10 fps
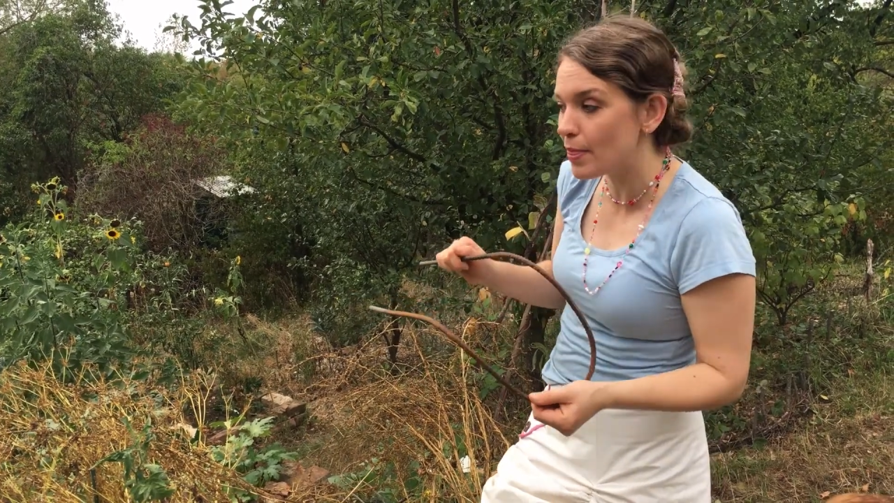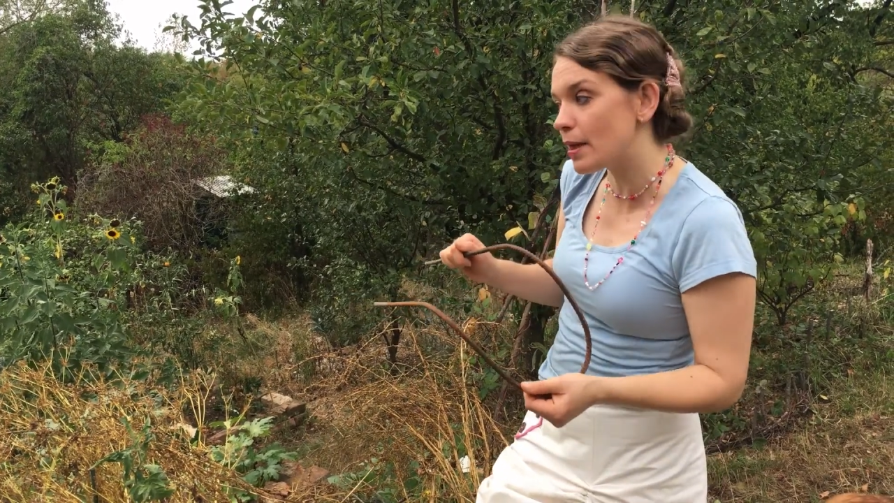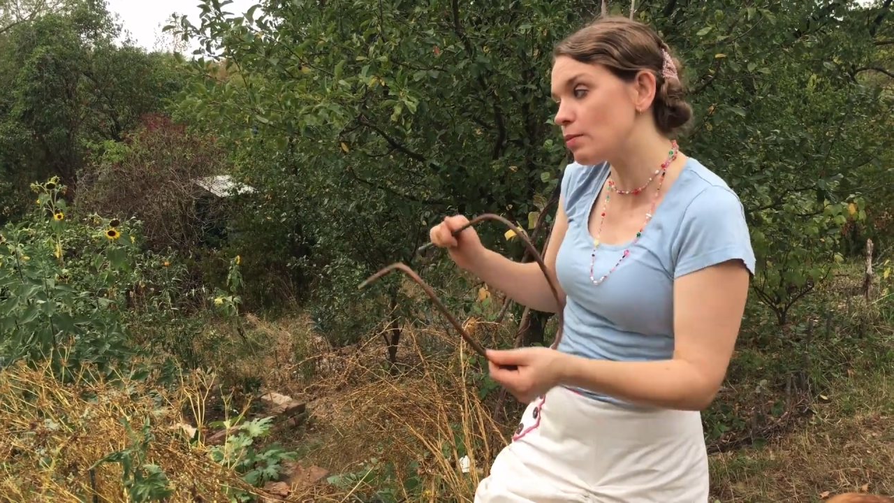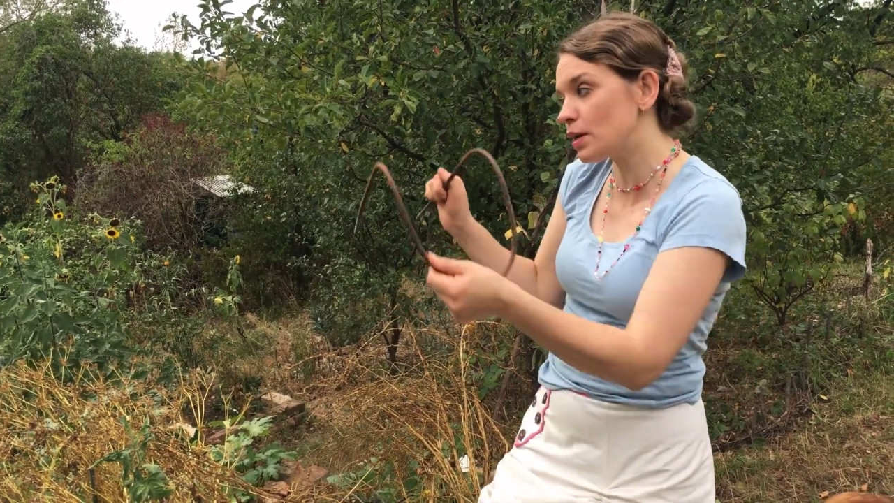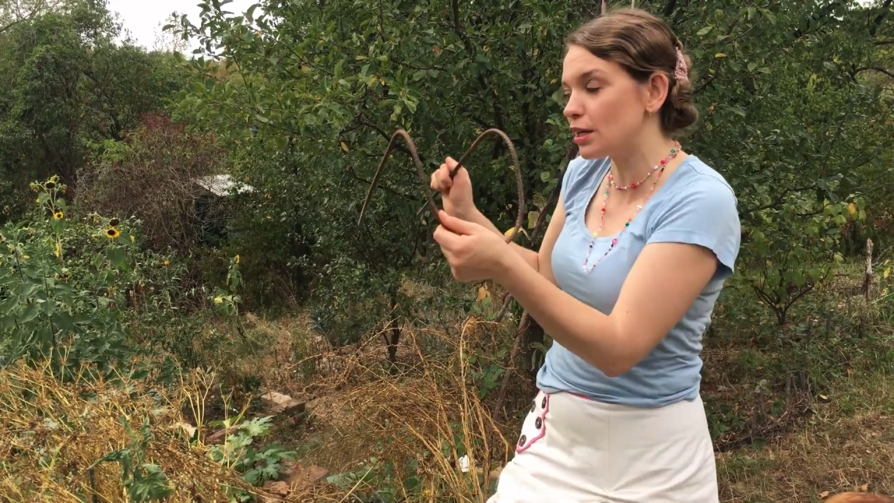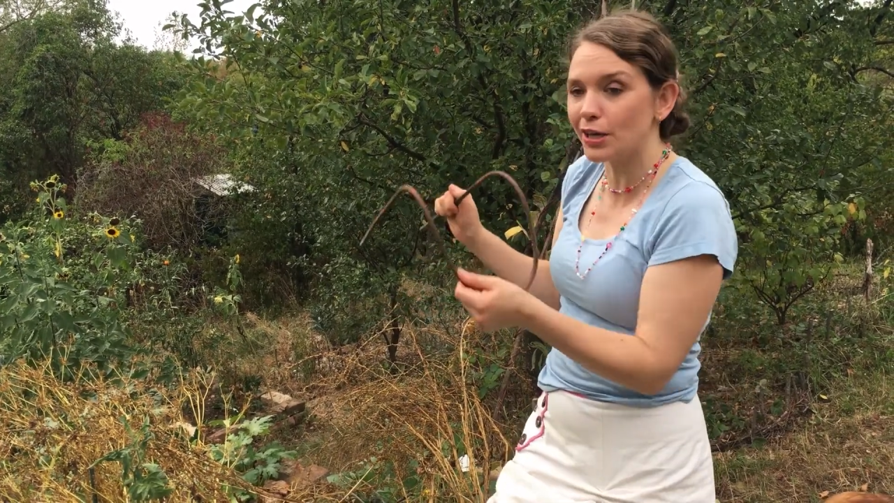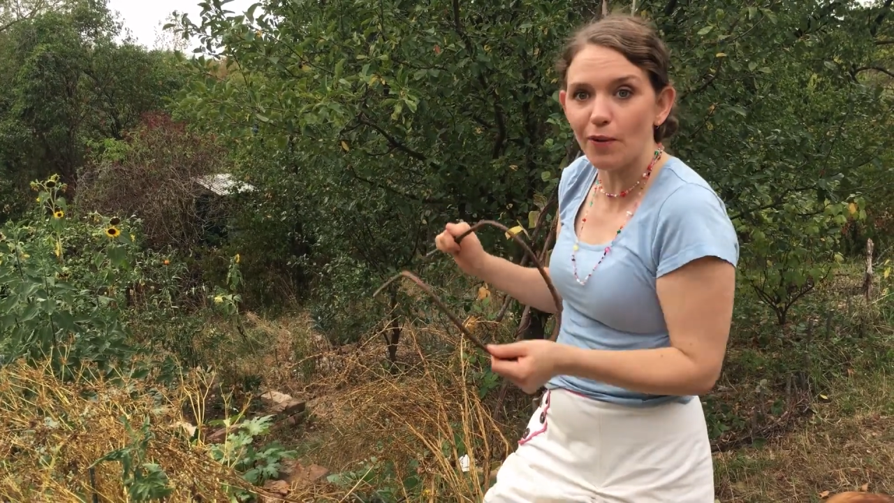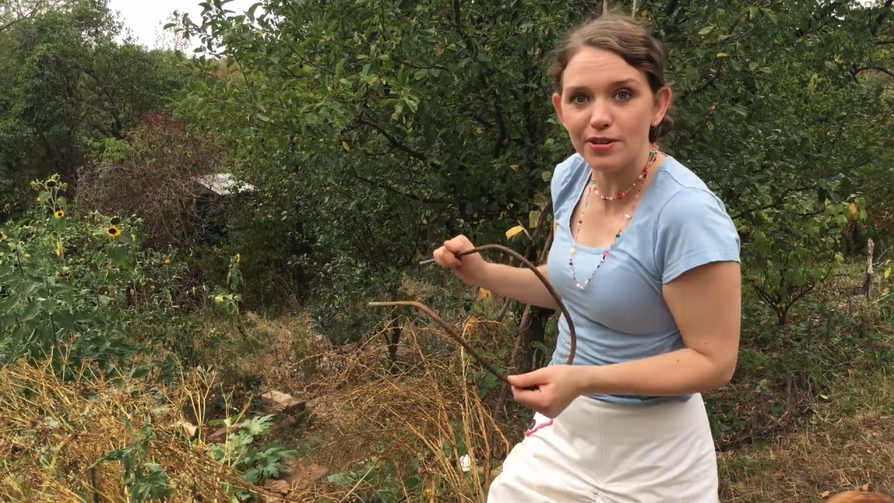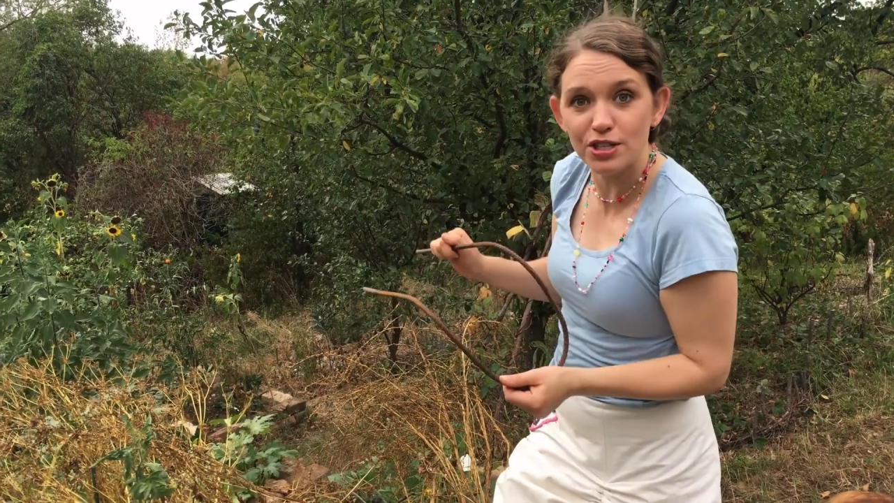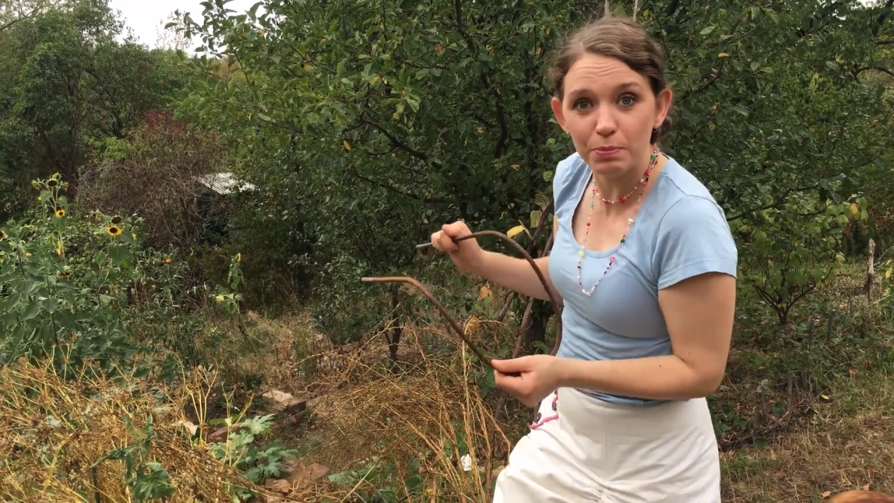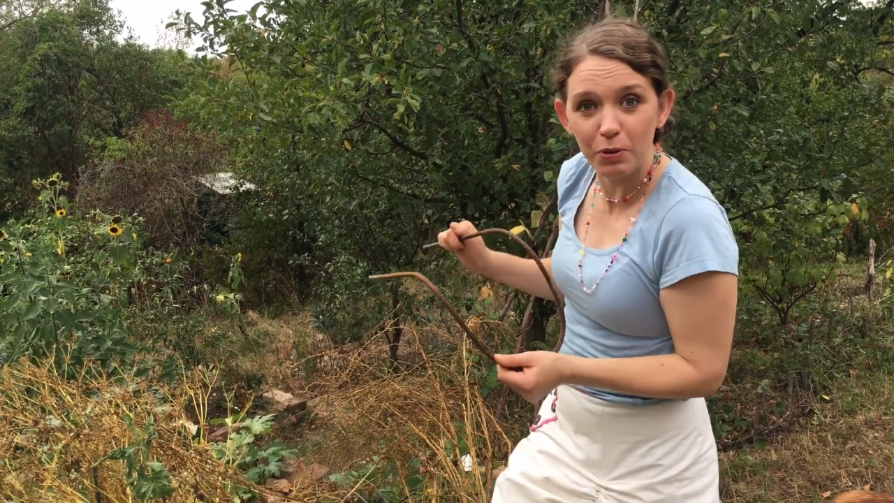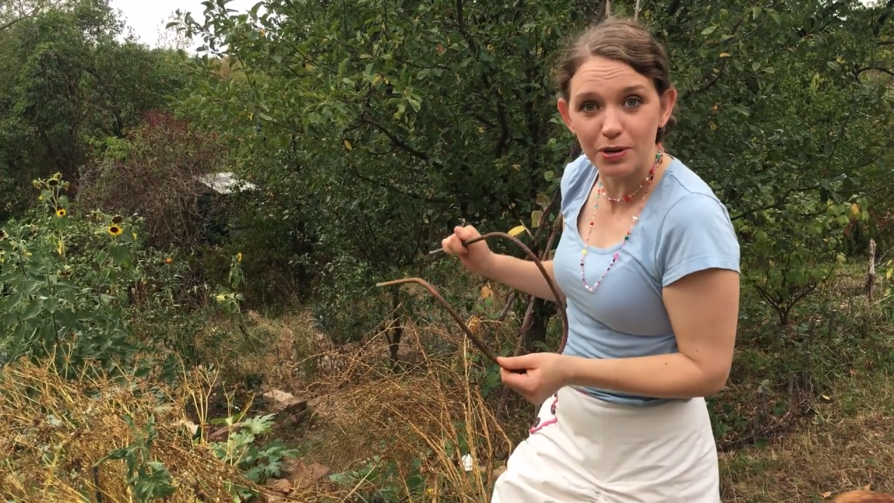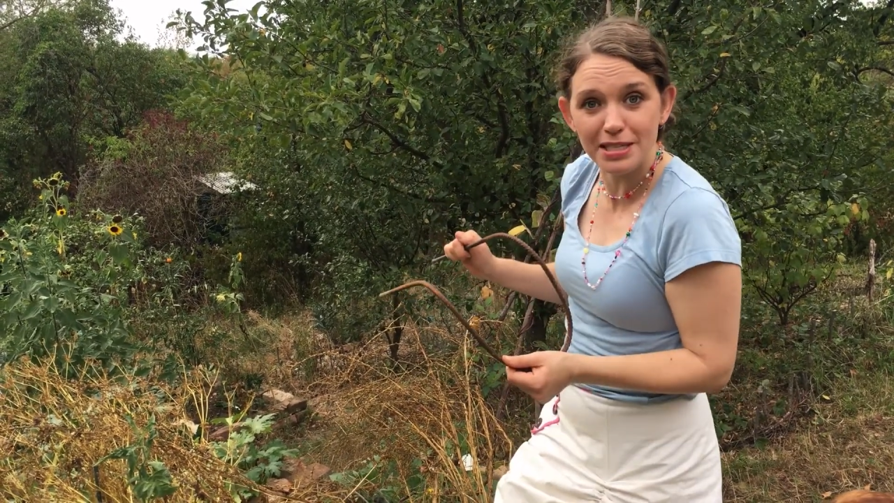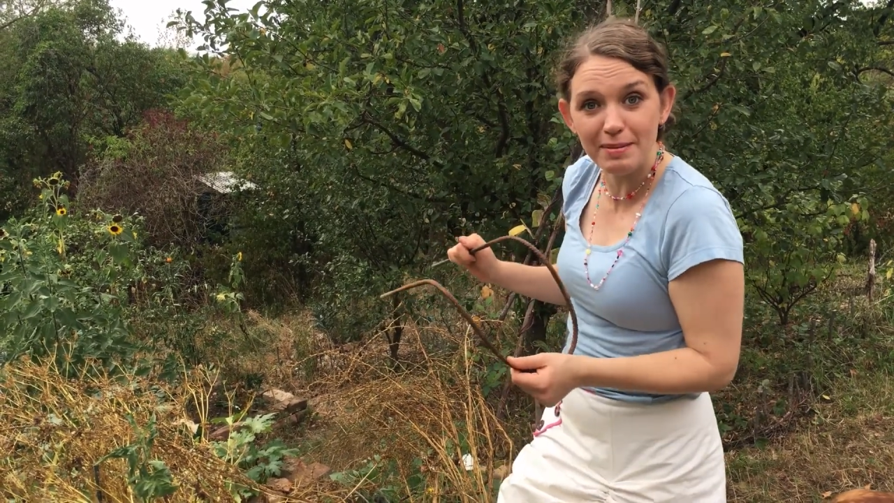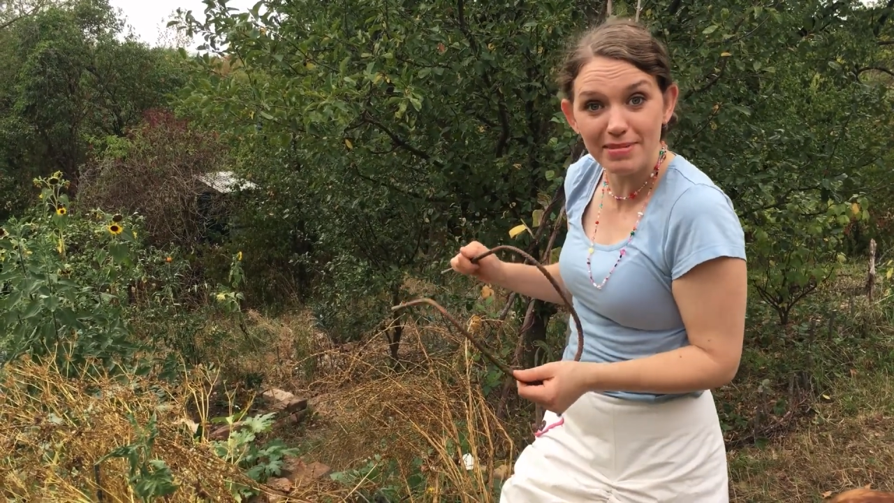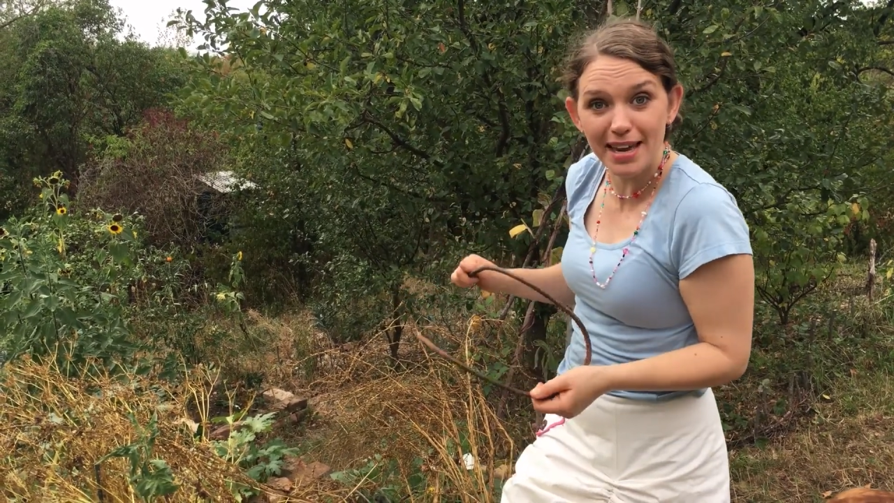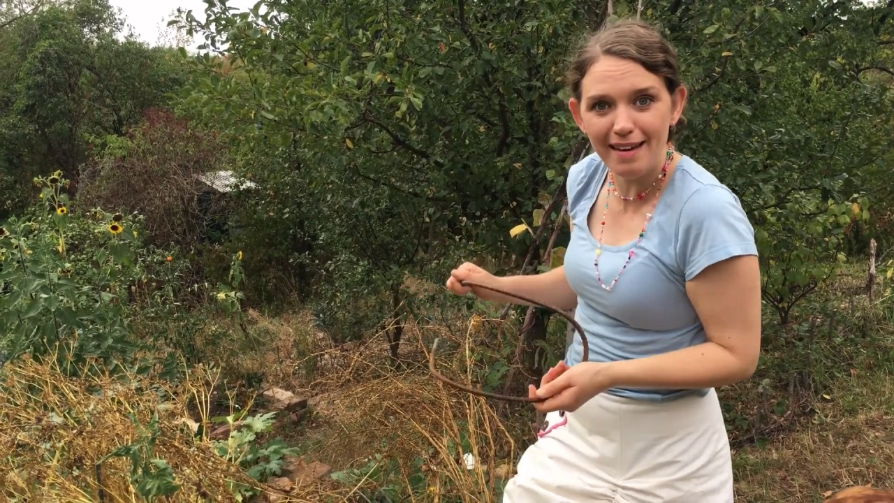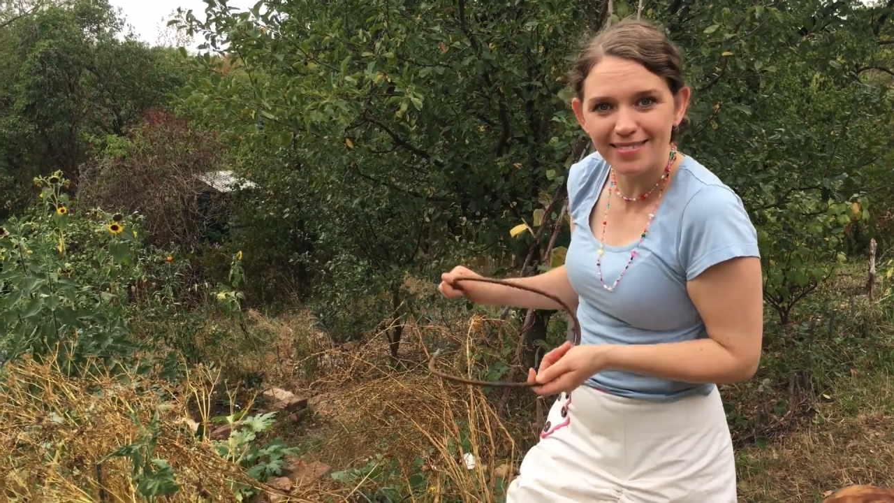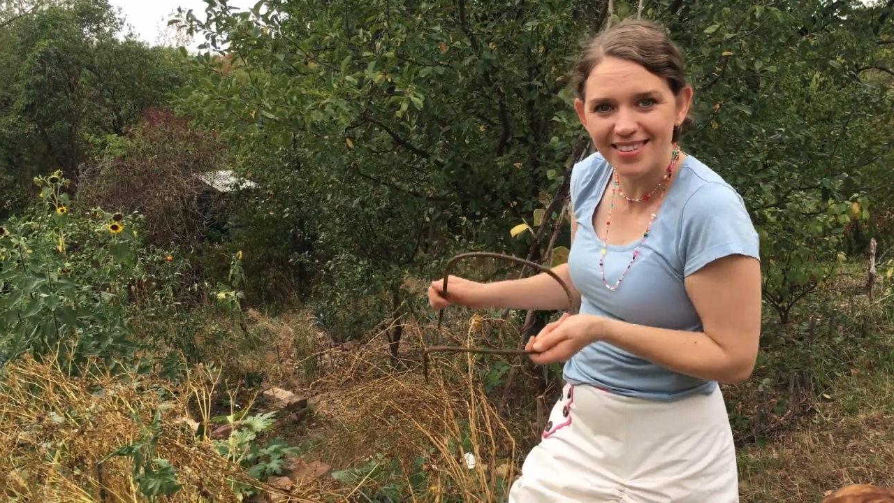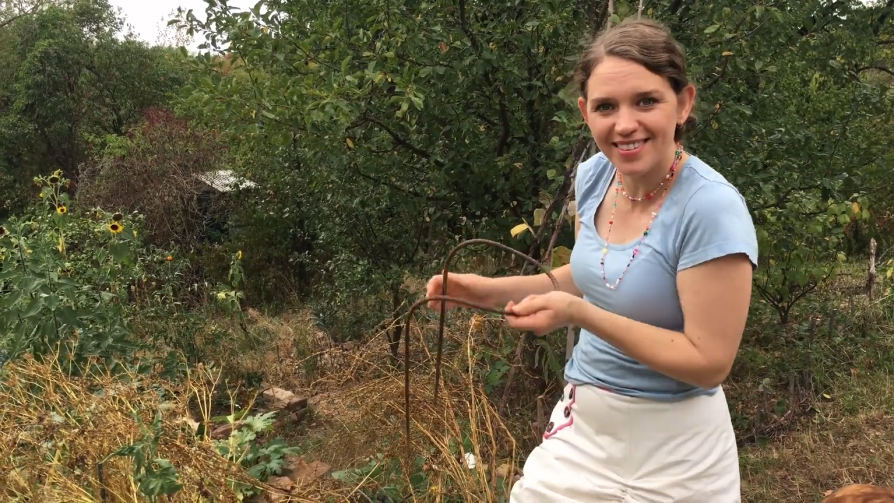and then we can go and support something
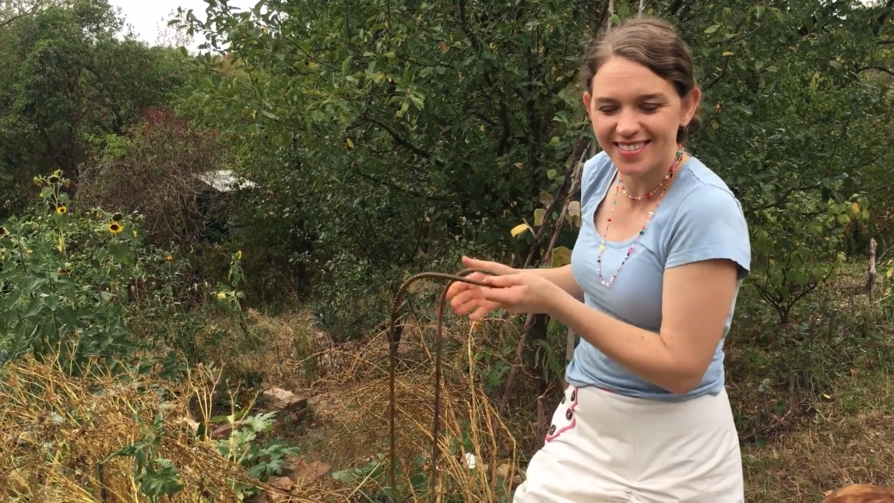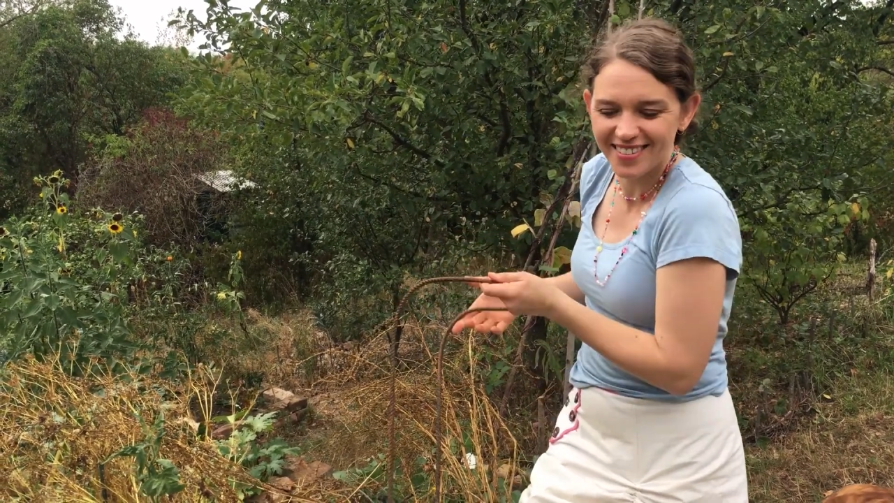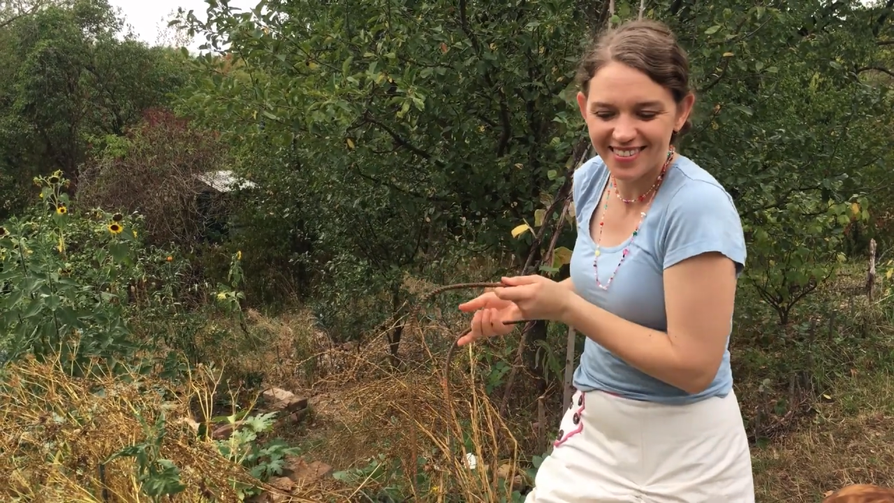else.